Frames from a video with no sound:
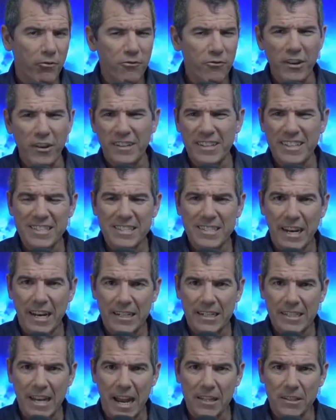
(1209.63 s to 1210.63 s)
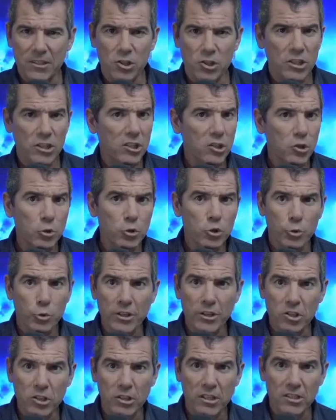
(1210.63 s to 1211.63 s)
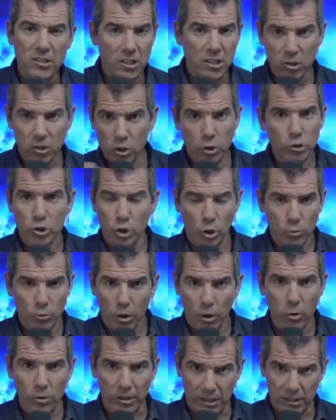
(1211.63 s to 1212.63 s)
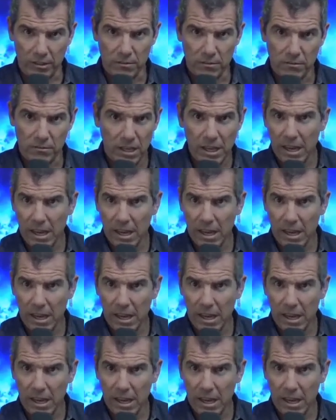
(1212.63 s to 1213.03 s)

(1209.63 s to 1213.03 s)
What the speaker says: fitness technology, nutritionists? That's your Joe Rogan.